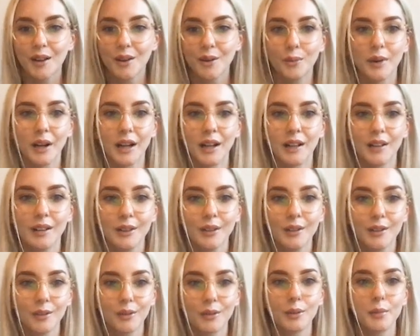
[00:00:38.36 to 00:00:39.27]
Well,
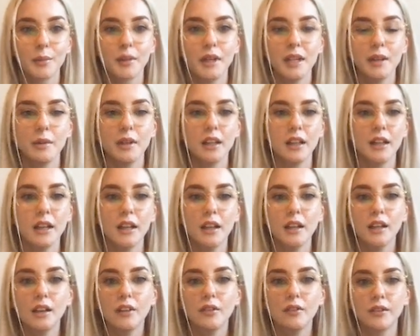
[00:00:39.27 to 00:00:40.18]
through manipulating
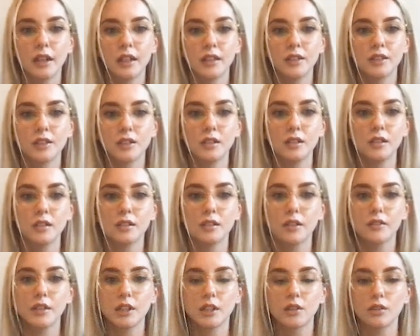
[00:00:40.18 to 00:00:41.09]
conventions
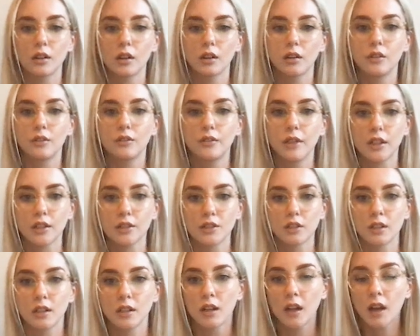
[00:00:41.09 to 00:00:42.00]
of historical
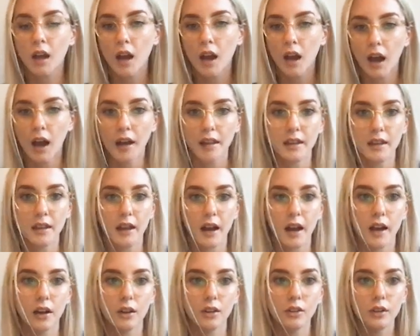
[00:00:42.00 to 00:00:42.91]
fiction, I think
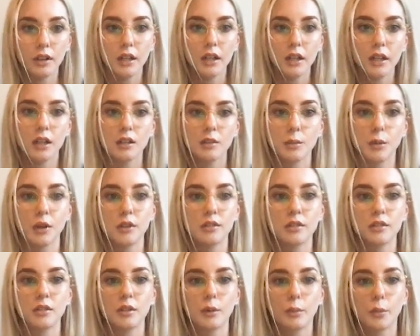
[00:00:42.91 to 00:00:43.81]
Ackroyd
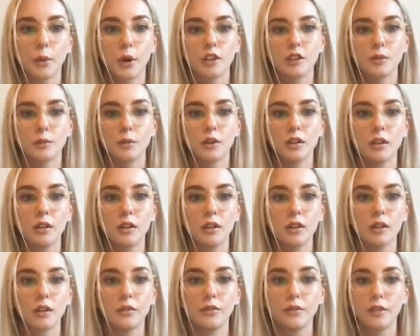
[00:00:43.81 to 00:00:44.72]
exposes a
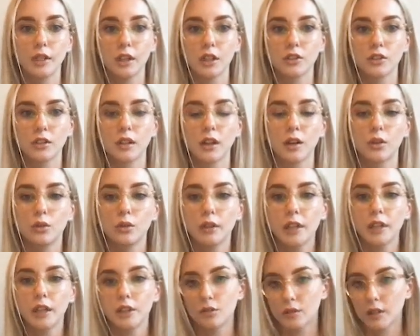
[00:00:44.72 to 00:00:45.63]
postmodern conviction that all
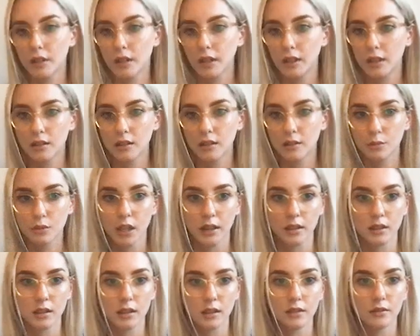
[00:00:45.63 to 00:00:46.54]
history is
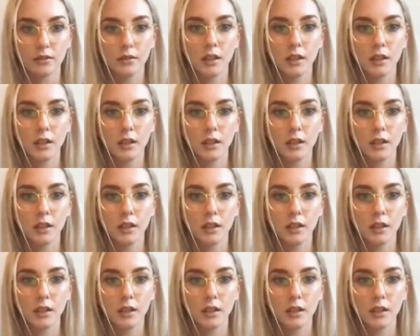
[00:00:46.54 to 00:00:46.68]
subjective.